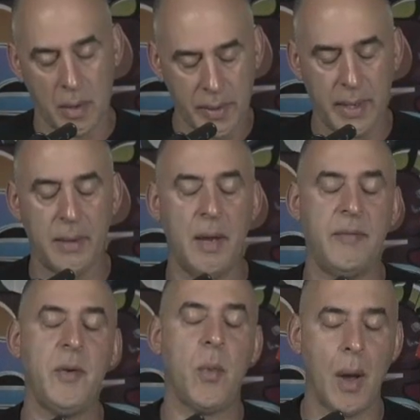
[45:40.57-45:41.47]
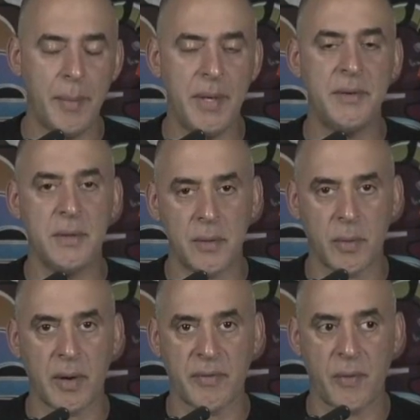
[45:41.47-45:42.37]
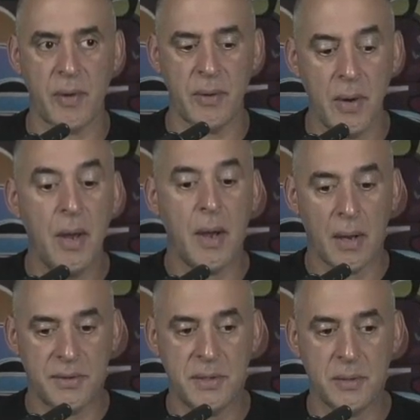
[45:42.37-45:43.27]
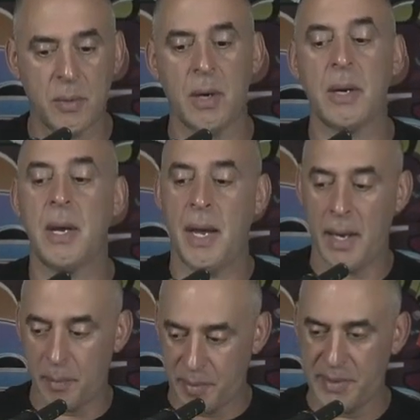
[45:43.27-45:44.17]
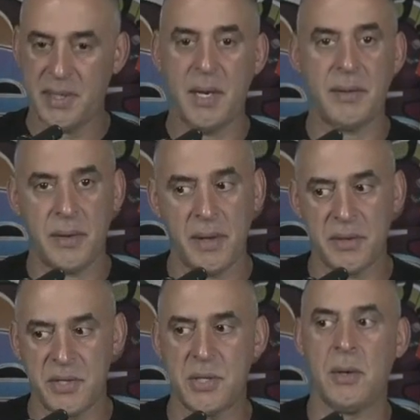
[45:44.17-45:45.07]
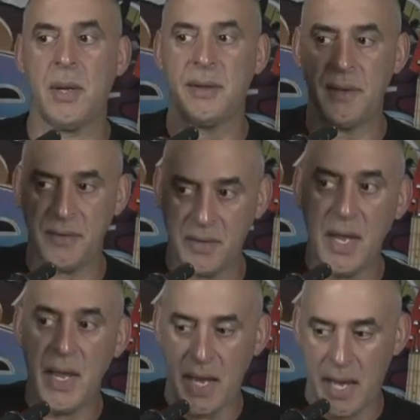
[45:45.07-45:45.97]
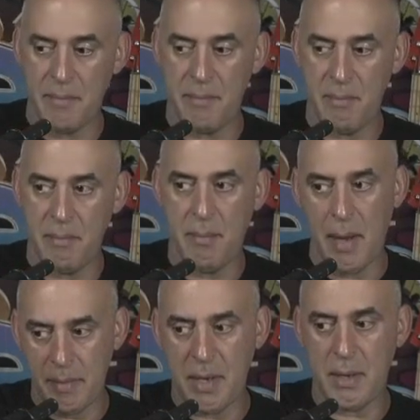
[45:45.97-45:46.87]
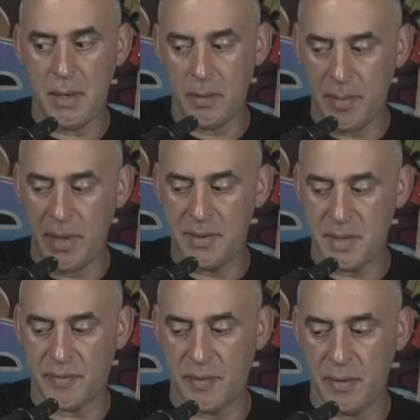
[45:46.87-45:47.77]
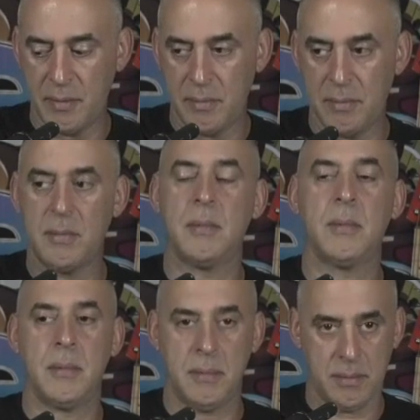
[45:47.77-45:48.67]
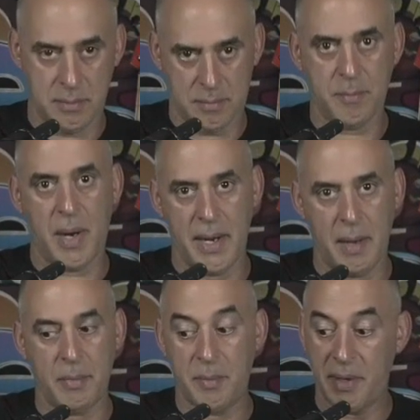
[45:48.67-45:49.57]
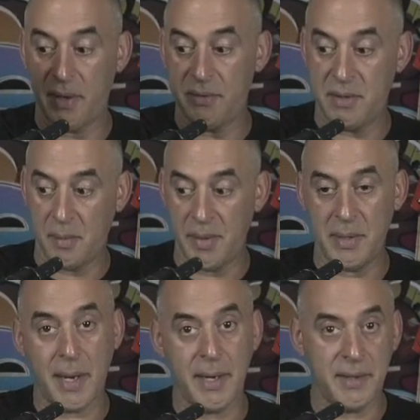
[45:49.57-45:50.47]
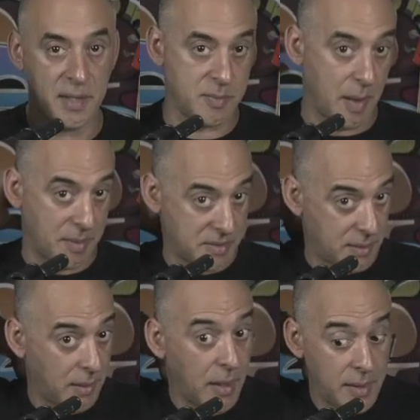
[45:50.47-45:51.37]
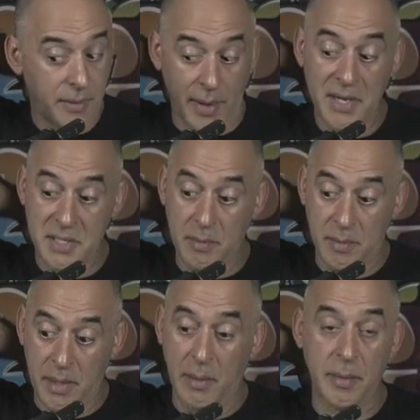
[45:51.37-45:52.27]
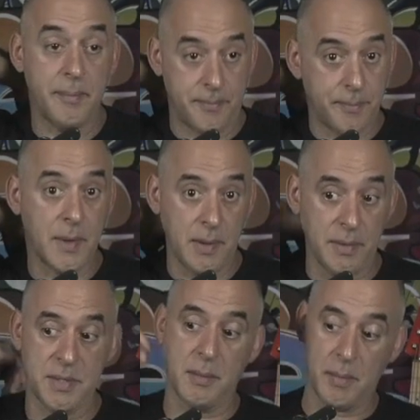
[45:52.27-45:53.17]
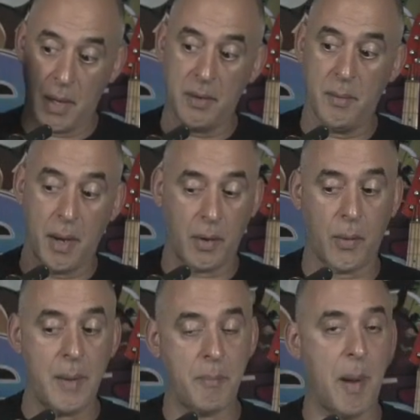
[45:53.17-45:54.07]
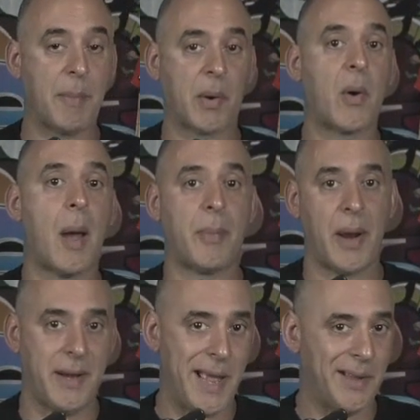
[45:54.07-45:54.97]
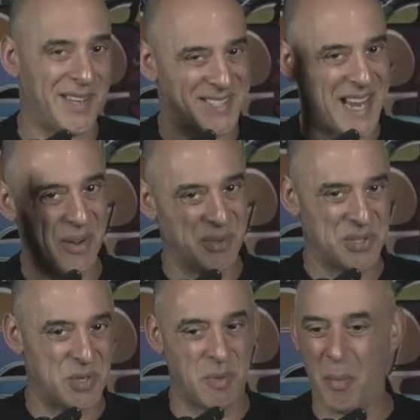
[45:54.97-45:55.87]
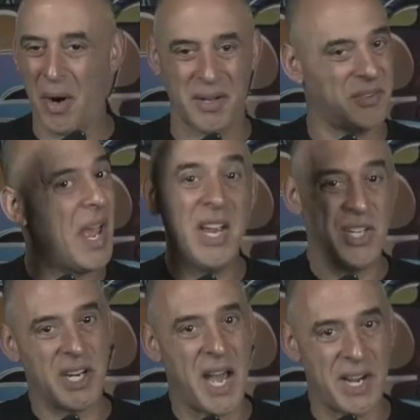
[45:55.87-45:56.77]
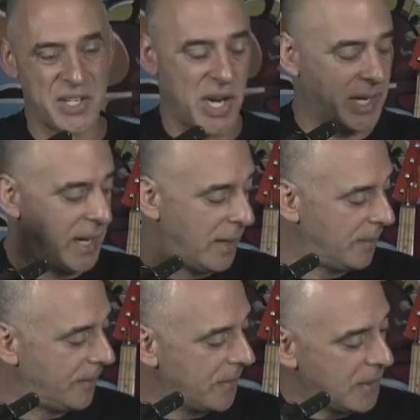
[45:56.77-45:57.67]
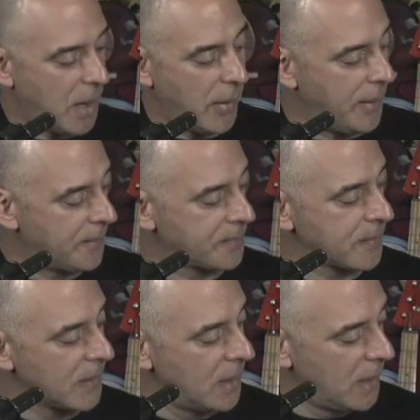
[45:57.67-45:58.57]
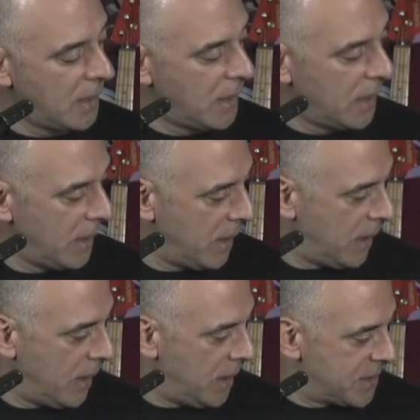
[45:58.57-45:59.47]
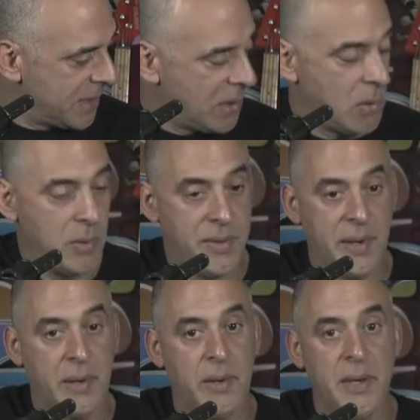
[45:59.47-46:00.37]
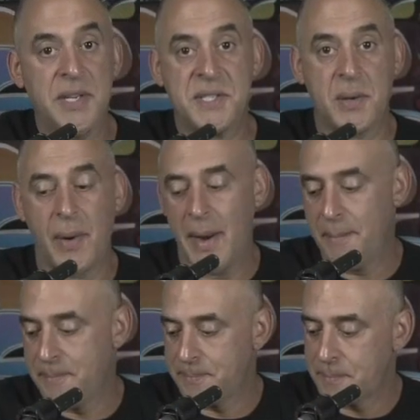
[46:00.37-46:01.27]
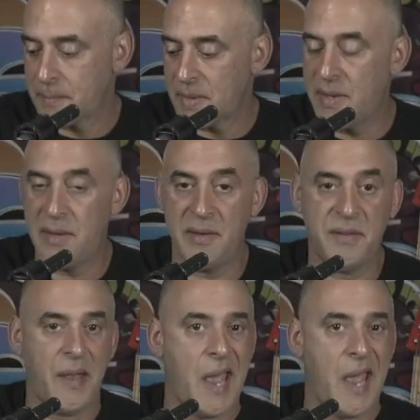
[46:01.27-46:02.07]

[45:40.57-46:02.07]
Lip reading: Okay. If you want me to do the work for you, I'll do the work and I'll put together another show like this. And maybe it'll be a different pineapple, because I mean, you got to eat these puppies. They're actually, you know what? There's a great bumper crop right now that's out in the supermarkets. You got to check it out. All right. So their Instagram is